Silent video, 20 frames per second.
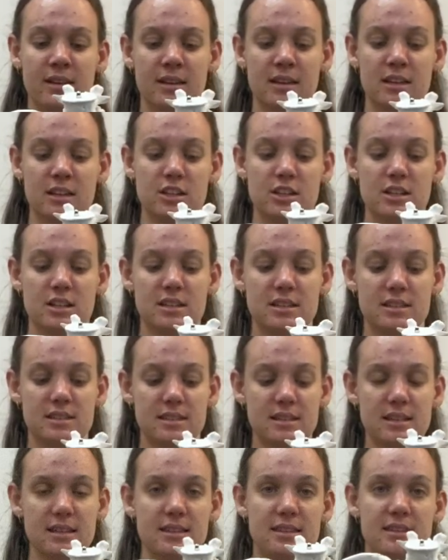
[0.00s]
And you can
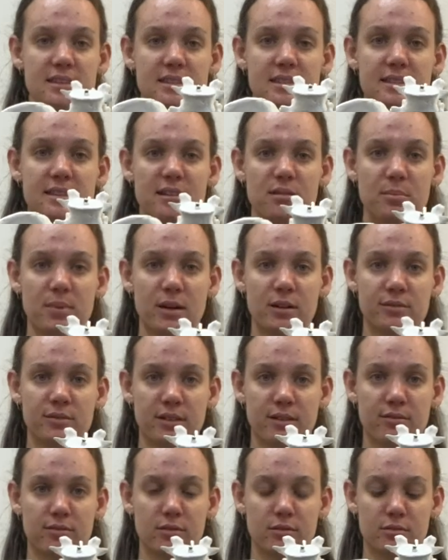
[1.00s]
see this is our
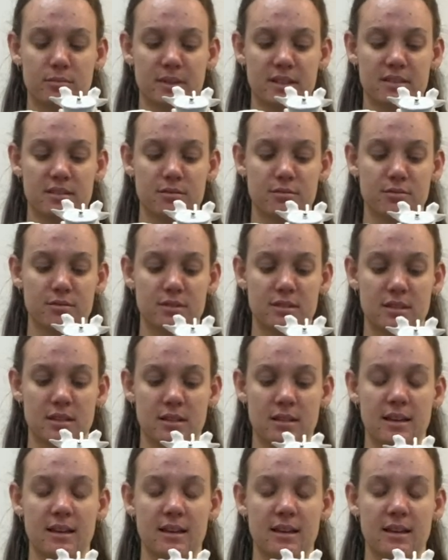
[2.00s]
pelvic floor muscles.